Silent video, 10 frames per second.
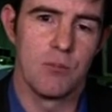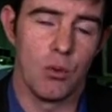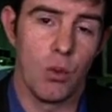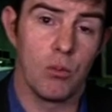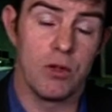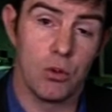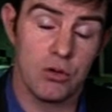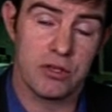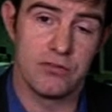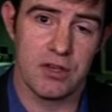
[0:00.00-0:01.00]
But what we
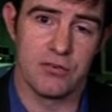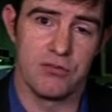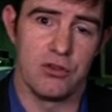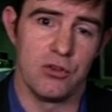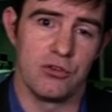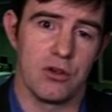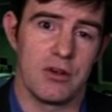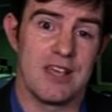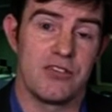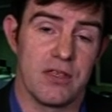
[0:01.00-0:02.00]
won't have different views
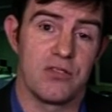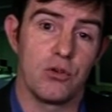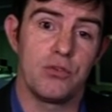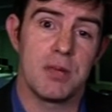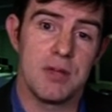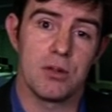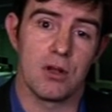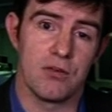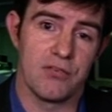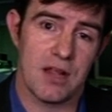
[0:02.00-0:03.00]
on is that those
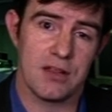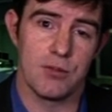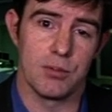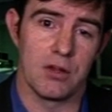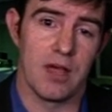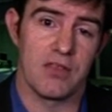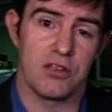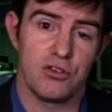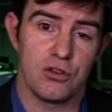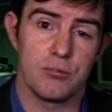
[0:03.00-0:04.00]
people are valuable and
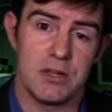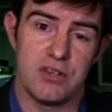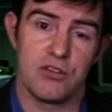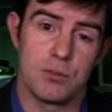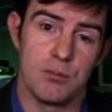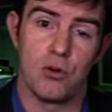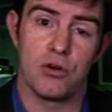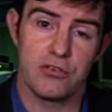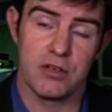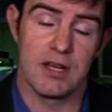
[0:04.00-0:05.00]
they shouldn't be
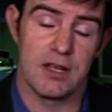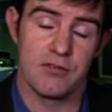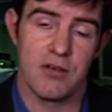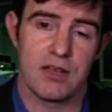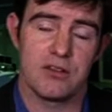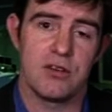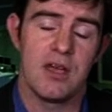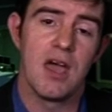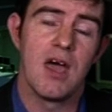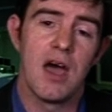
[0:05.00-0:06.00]
disproportionately
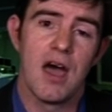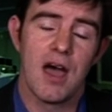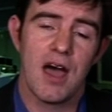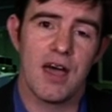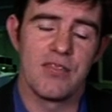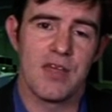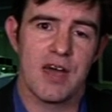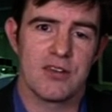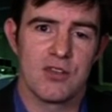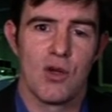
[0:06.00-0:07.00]
affected and
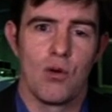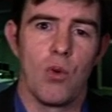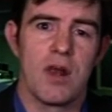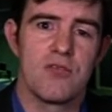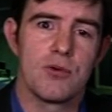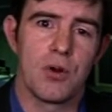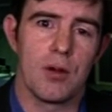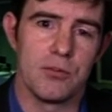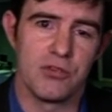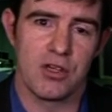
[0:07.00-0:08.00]
that whatever
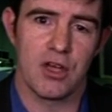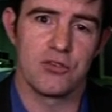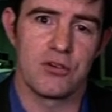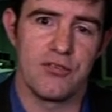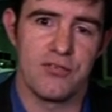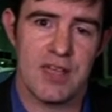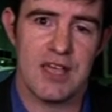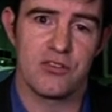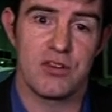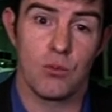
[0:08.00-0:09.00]
problems the country
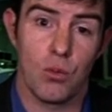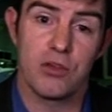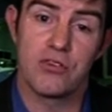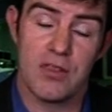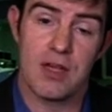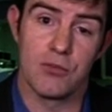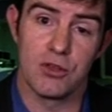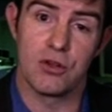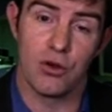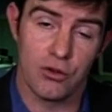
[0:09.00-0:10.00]
faced, it wasn't them
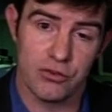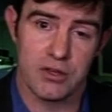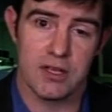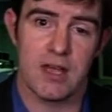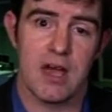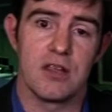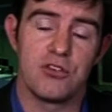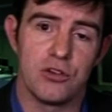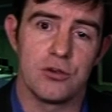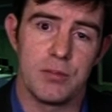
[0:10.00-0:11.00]
that caused it, and
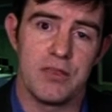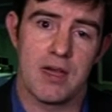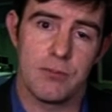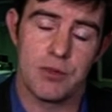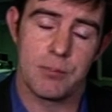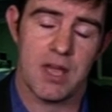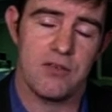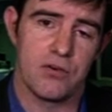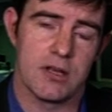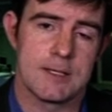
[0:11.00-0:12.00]
it shouldn't be them that
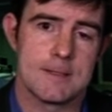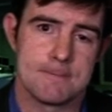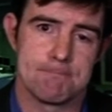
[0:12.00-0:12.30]
pay for it.